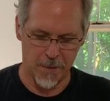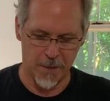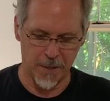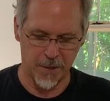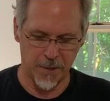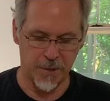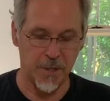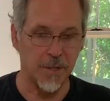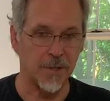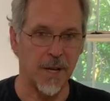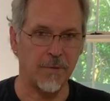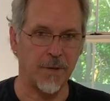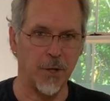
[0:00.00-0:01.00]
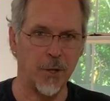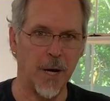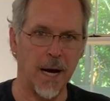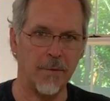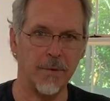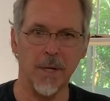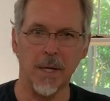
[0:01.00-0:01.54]
This is the safety
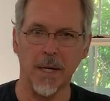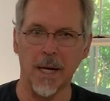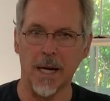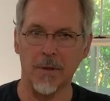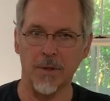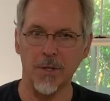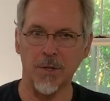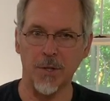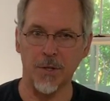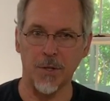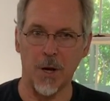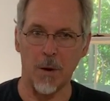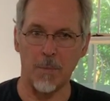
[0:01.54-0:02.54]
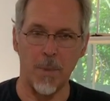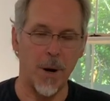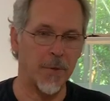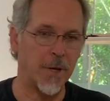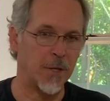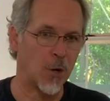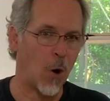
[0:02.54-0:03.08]
shaft, and this is a
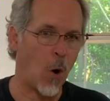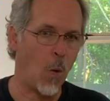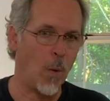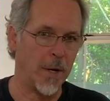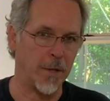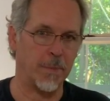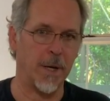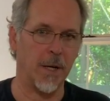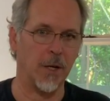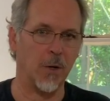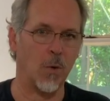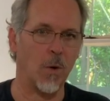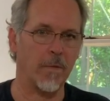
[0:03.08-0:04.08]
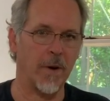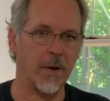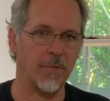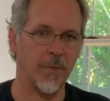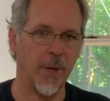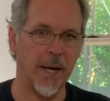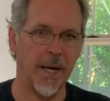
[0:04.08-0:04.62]
part that's always been in
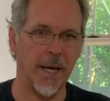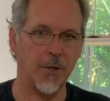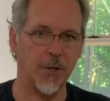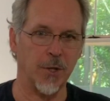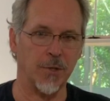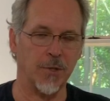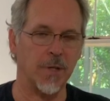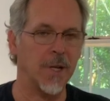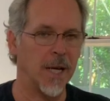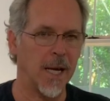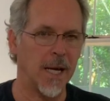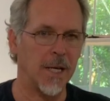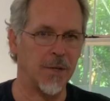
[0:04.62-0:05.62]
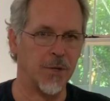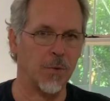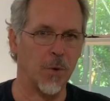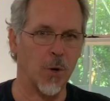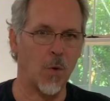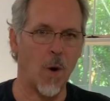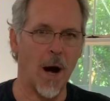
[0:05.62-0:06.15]
Corvair flight engines and is a
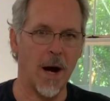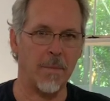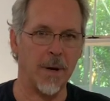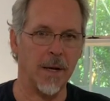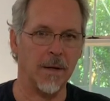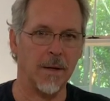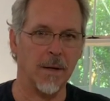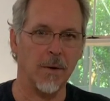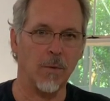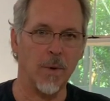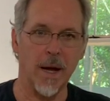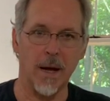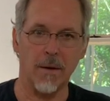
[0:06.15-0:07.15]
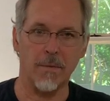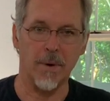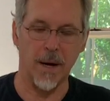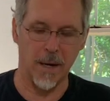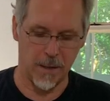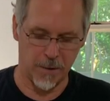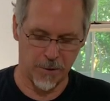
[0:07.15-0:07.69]
requirement. We have
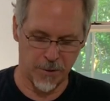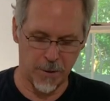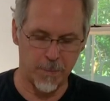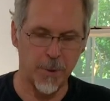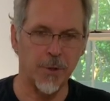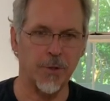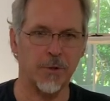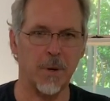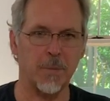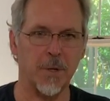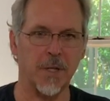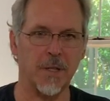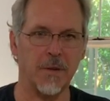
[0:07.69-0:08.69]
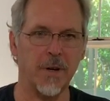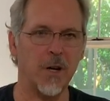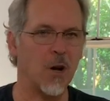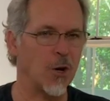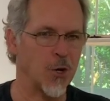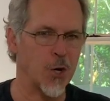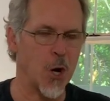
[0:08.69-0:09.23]
simple descriptions of it, and
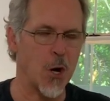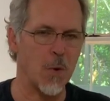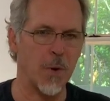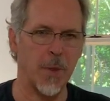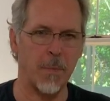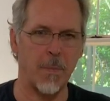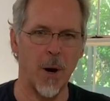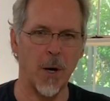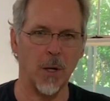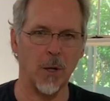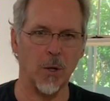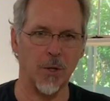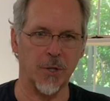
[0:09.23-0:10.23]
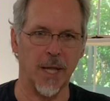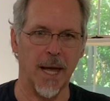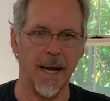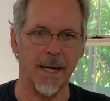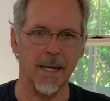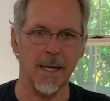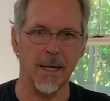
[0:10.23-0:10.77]
I'll show you what the part looks
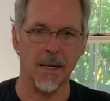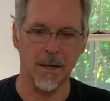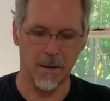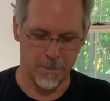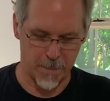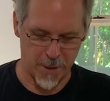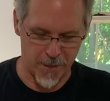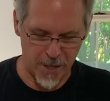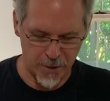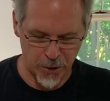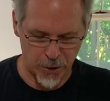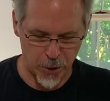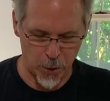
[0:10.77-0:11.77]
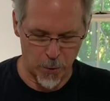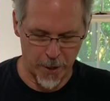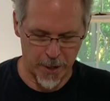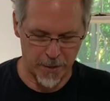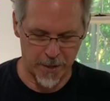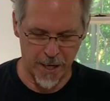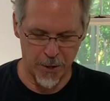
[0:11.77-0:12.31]
like. But this is the
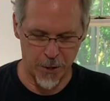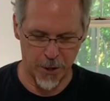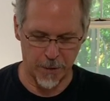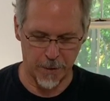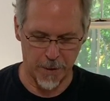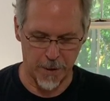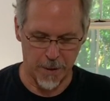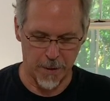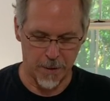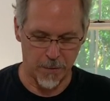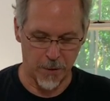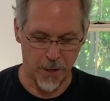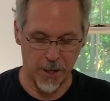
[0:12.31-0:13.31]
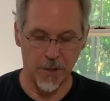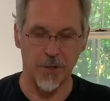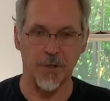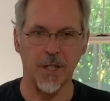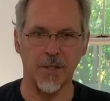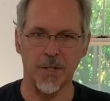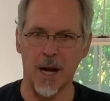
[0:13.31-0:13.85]
orientation. The
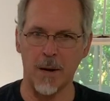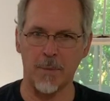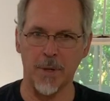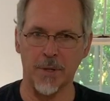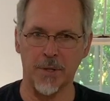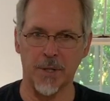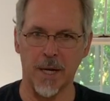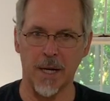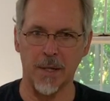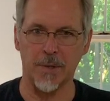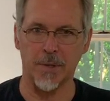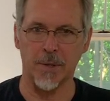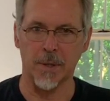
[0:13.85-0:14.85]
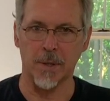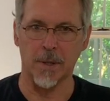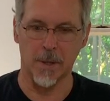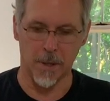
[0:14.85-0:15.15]
6 hybrid studs